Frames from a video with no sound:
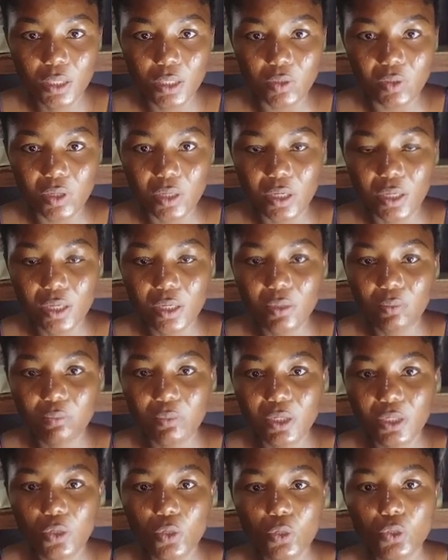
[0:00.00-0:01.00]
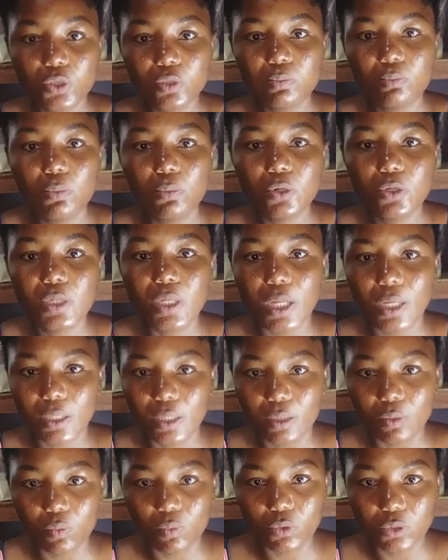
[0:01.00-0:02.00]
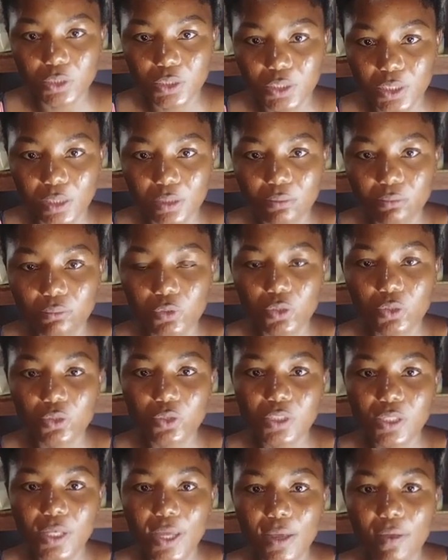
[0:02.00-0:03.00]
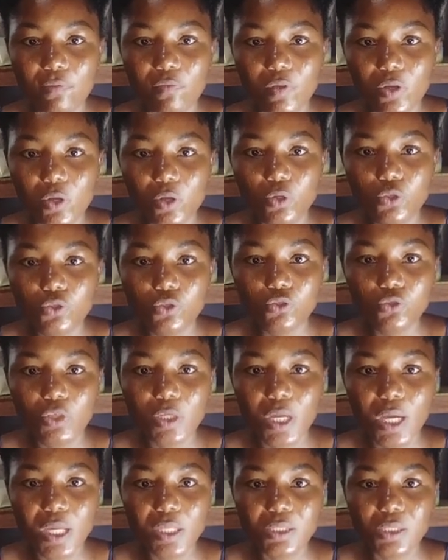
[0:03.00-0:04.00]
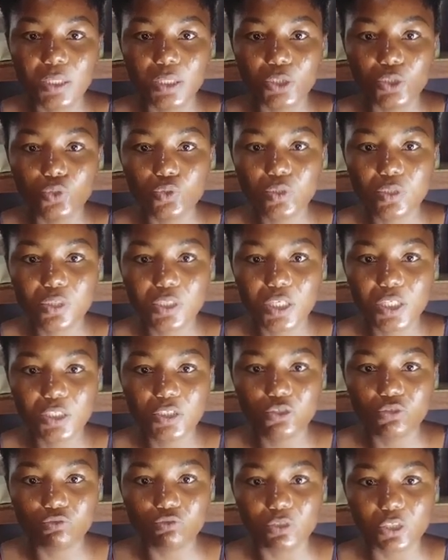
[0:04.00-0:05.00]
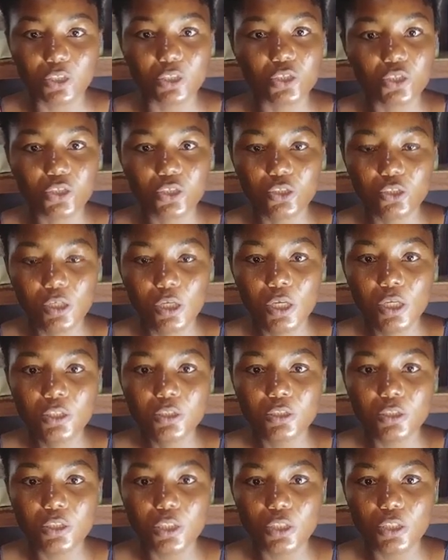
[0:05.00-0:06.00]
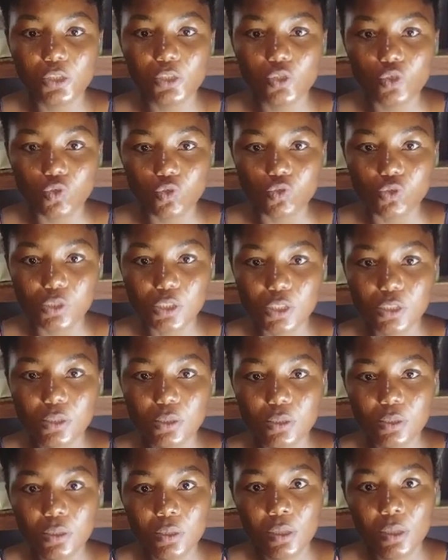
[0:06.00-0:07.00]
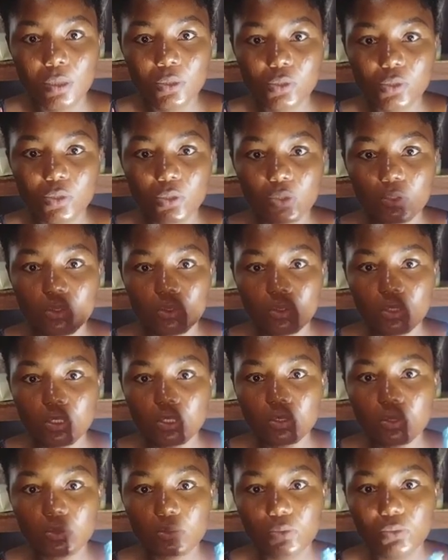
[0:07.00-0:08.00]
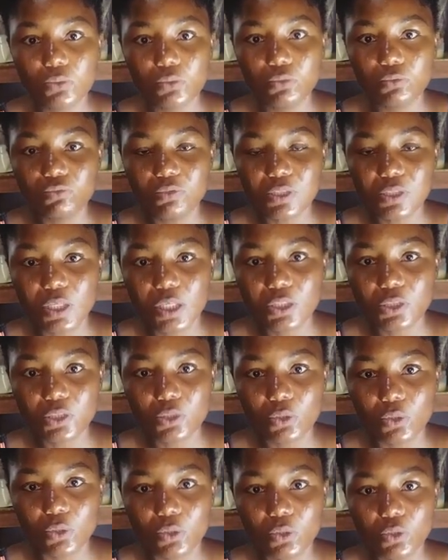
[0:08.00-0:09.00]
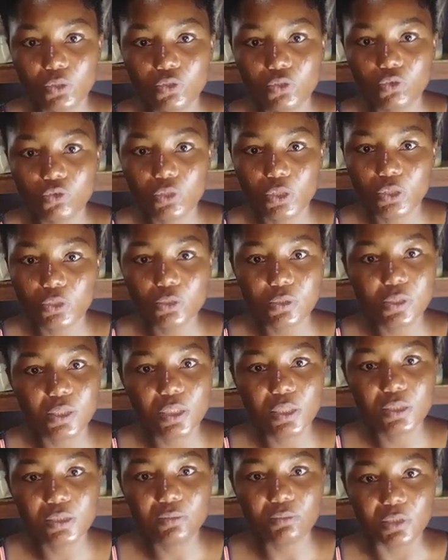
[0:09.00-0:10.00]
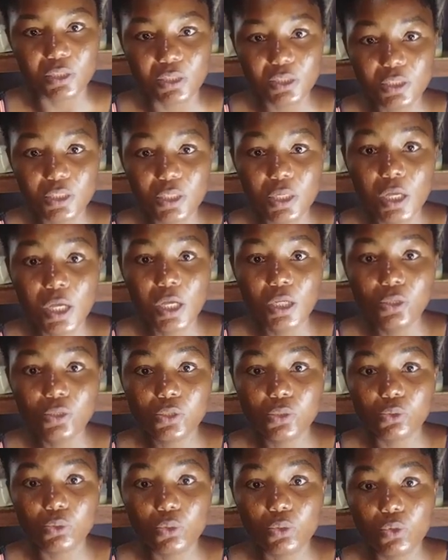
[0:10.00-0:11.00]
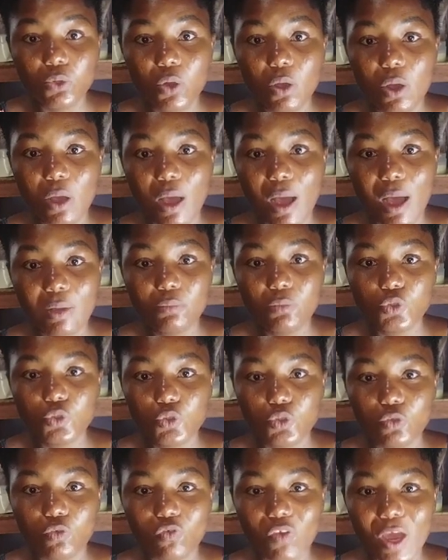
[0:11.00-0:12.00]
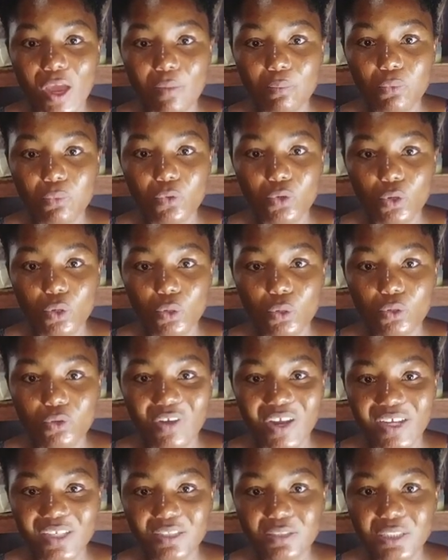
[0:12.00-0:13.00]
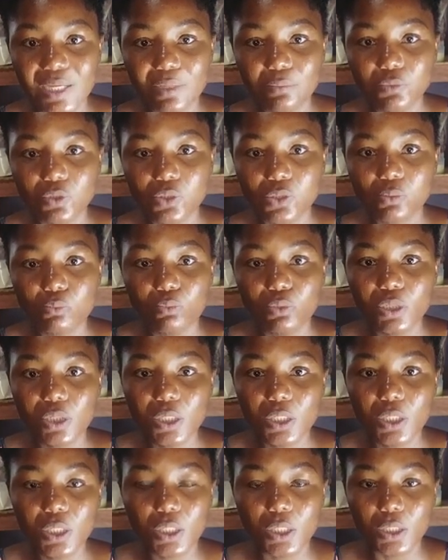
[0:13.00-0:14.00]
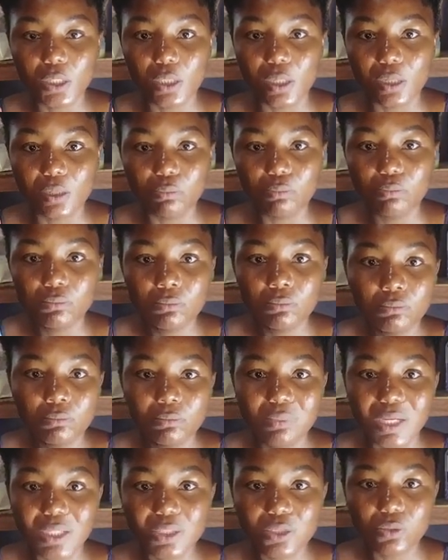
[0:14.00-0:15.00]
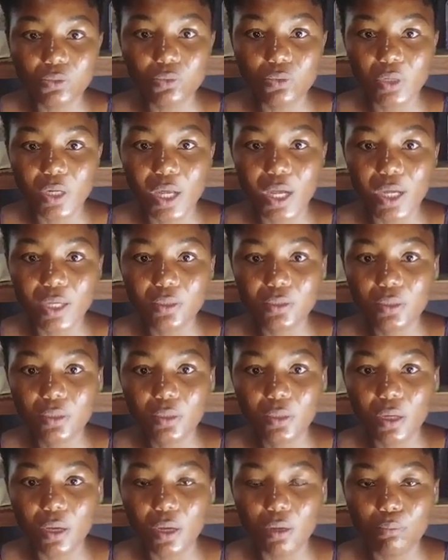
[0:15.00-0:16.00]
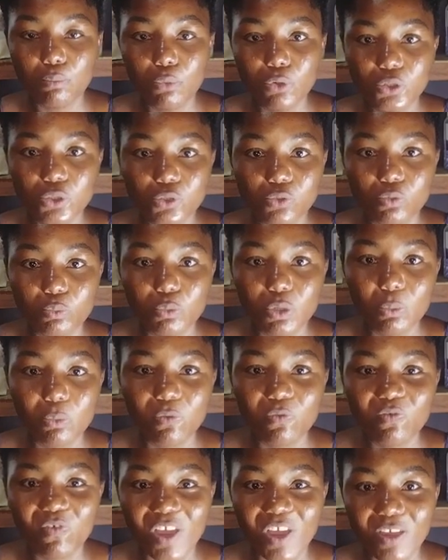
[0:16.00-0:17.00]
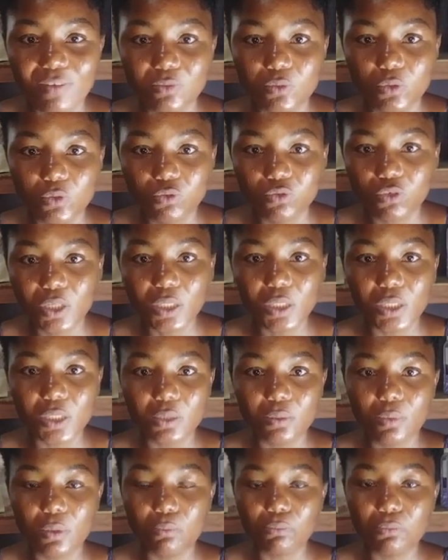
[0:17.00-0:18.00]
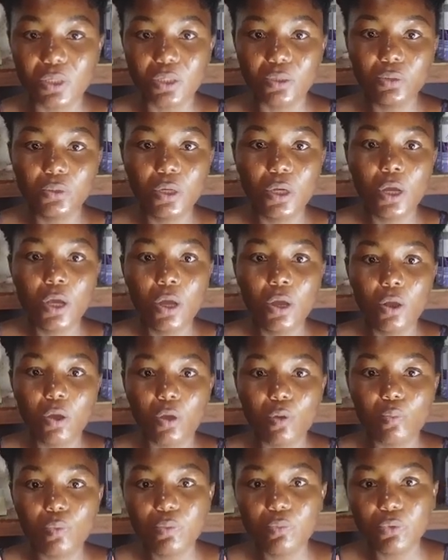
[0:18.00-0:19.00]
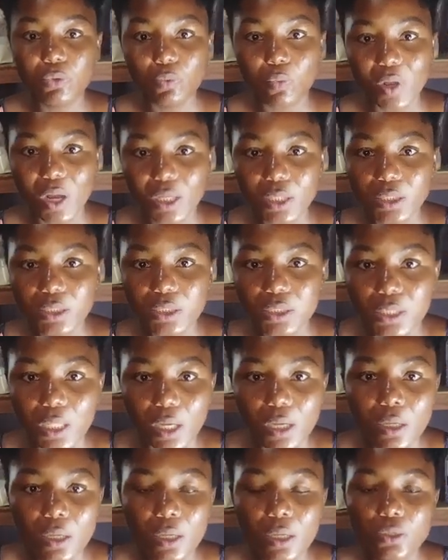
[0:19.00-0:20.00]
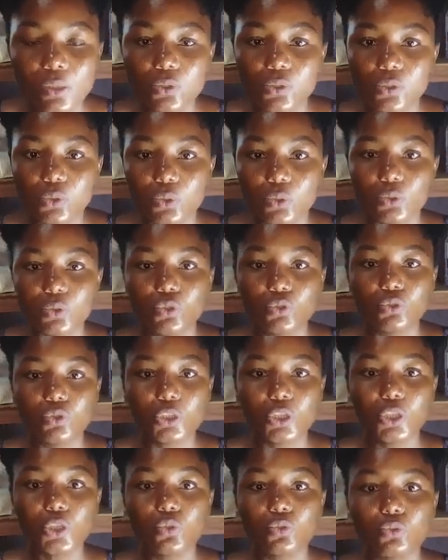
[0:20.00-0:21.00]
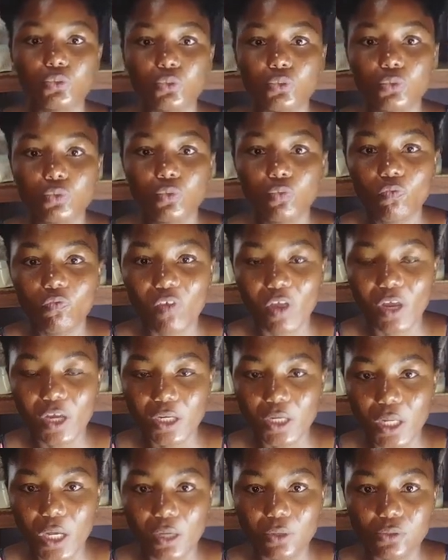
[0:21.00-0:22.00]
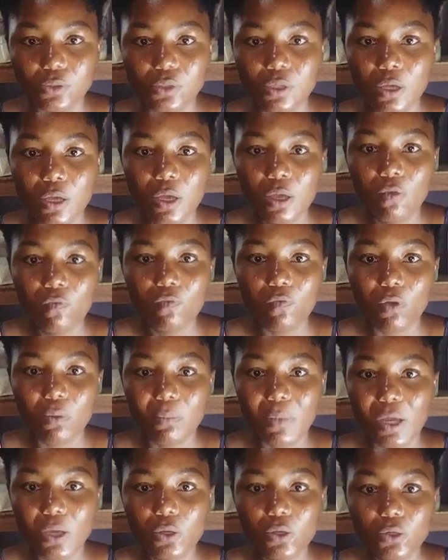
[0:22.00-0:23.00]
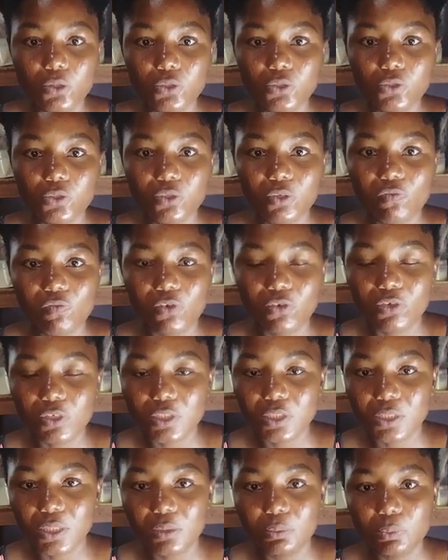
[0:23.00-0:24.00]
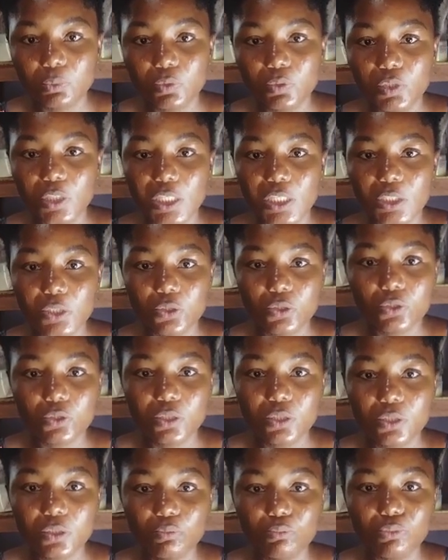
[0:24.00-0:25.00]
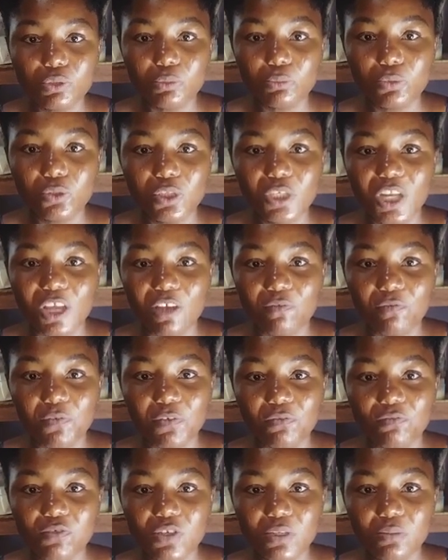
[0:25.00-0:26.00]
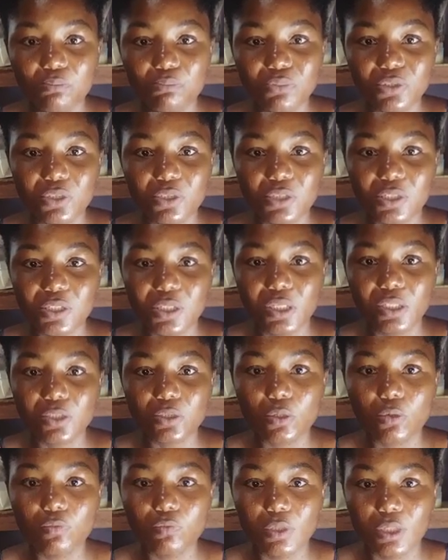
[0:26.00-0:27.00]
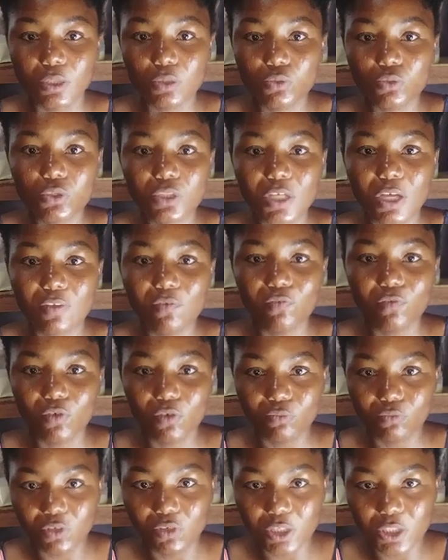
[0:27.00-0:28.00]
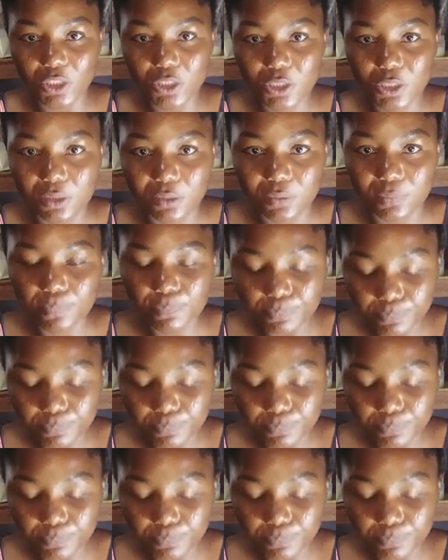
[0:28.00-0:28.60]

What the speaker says: okay, but not more than the water, because every country has a usage range they use. So you need to research your country usage range to know how much of hypochlorite there must be in a particular bottle, maybe 500 ml or maybe 1 liter. So you need to find out. For my country, for example, it shouldn't be more than 15% of the total formulation.